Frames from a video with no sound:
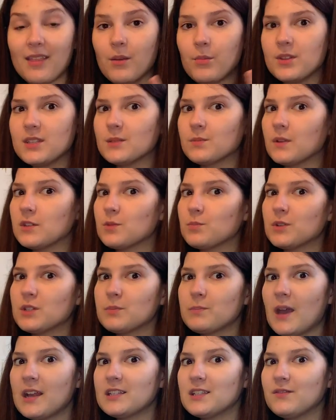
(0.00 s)
then we'd switch
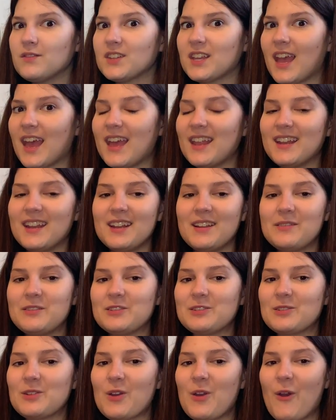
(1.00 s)
perspective again. And it
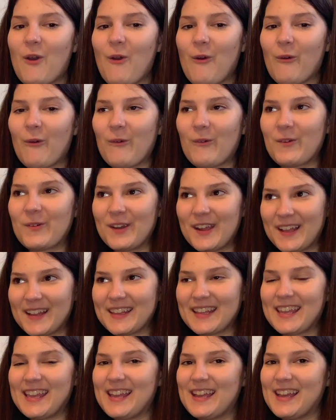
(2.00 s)
was
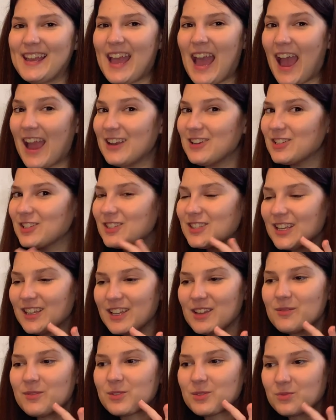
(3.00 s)
really, I just
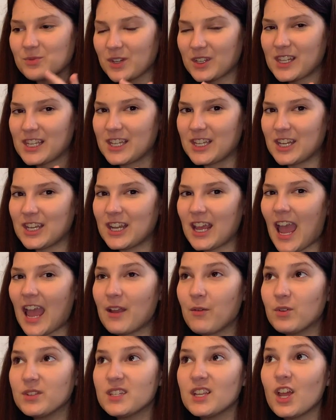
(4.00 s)
think it was really good. I
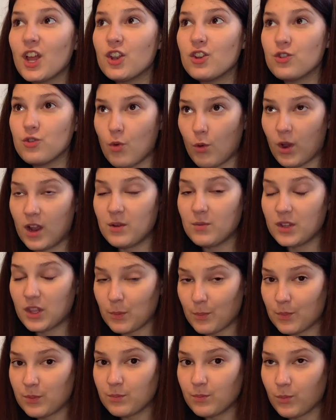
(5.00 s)
wasn't annoyed
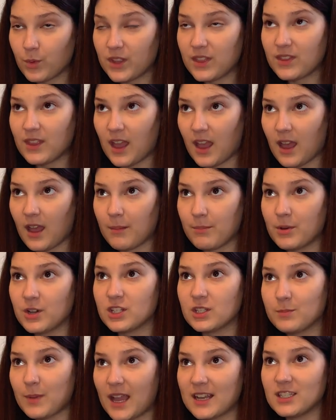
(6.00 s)
with the
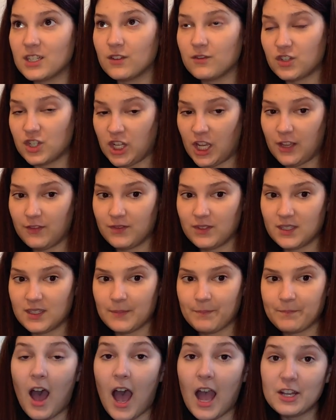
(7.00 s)
perspective
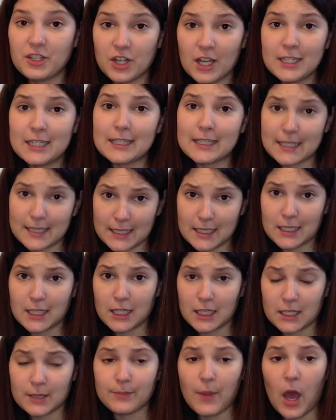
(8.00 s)
shifts. I tried to listen to
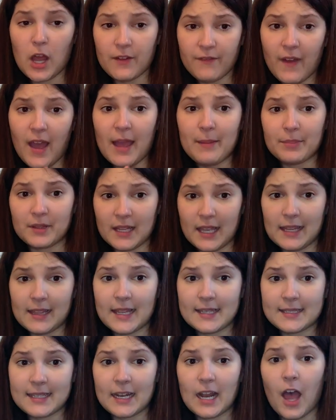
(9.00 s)
the Spotify
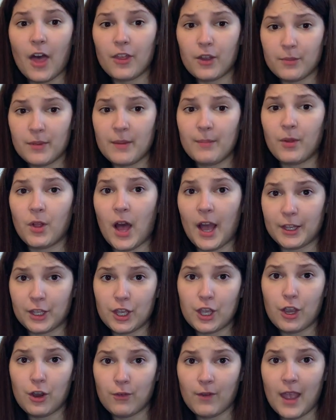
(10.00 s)
playlist that other people had
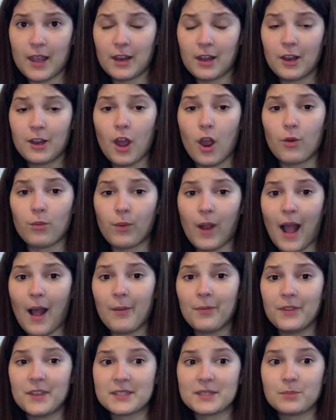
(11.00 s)
curated
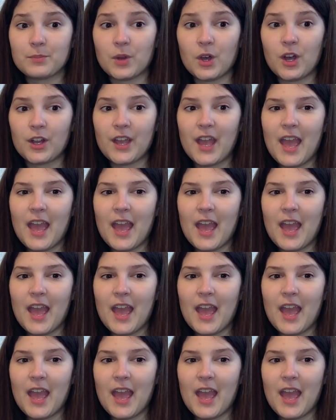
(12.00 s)
around this book,